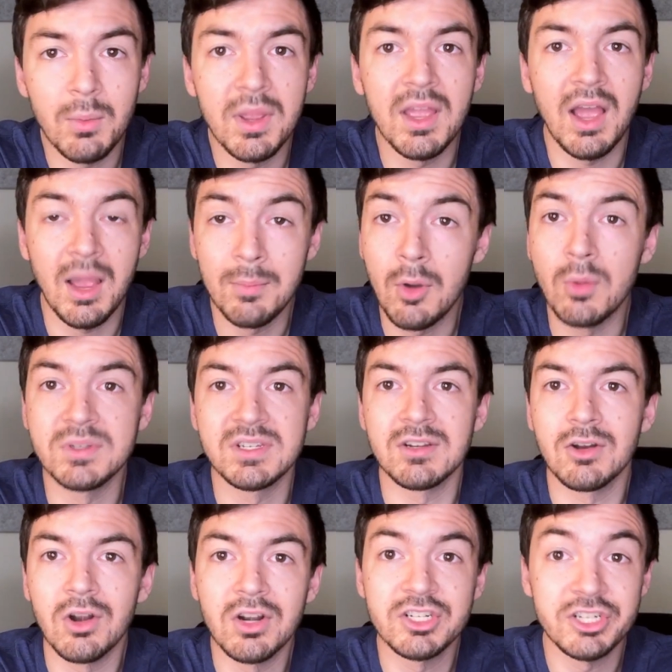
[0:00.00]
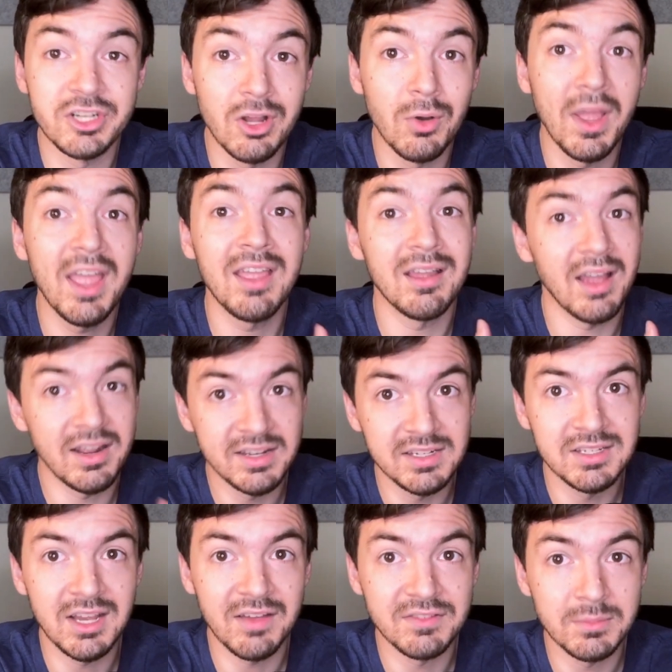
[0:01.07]
way, I'm always encouraged to know, hey, I need
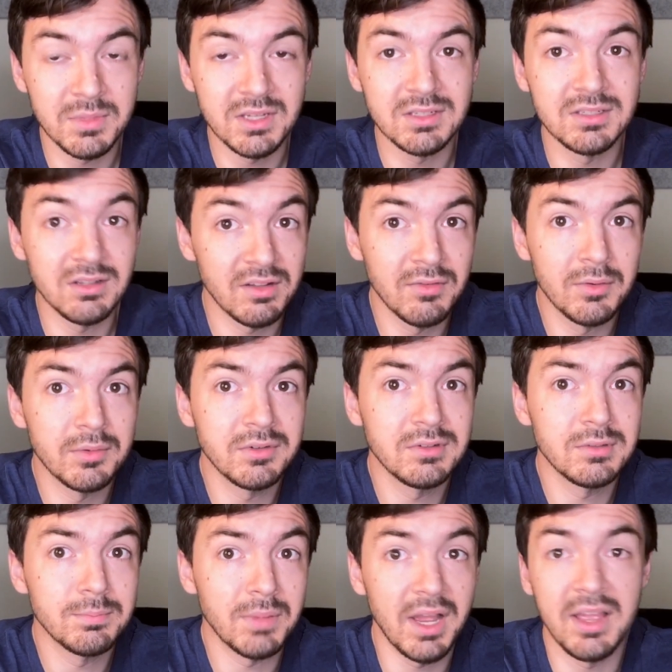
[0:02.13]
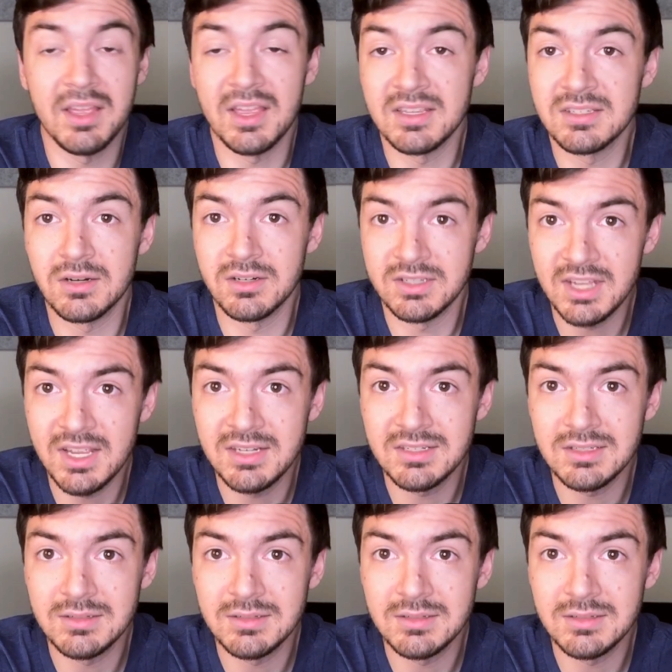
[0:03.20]
to have something delivered by a certain date